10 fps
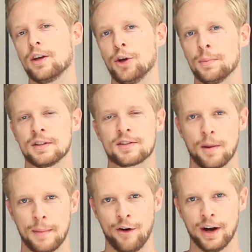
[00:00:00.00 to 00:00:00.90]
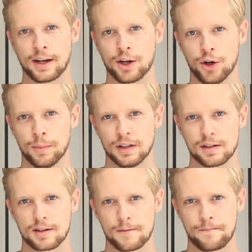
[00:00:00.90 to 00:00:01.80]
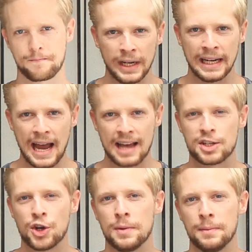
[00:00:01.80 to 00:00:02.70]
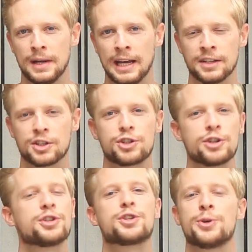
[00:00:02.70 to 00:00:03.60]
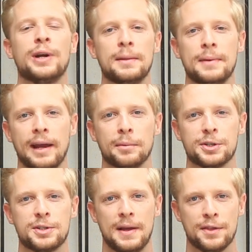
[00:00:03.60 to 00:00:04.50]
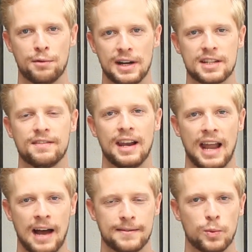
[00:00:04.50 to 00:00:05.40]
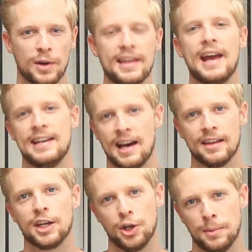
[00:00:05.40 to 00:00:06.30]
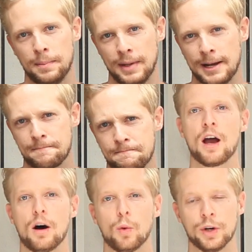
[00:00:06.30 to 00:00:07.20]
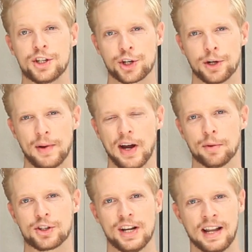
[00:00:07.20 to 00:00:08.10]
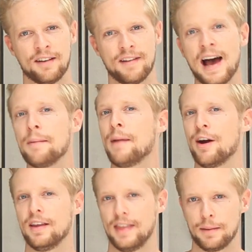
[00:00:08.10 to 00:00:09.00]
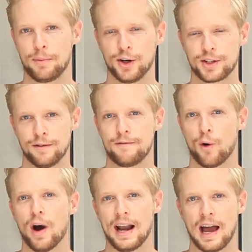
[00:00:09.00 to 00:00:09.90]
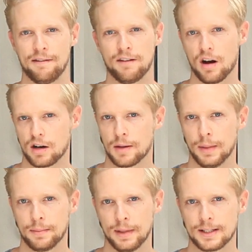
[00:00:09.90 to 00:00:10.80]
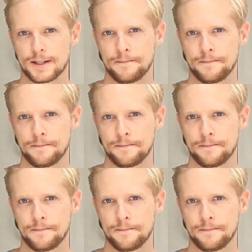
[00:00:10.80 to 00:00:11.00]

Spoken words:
Humans are marrying humans. We, as human beings, should surely be able to spend the rest of our lives with another human being. We should be able to love and marry that person for a lifelong commitment.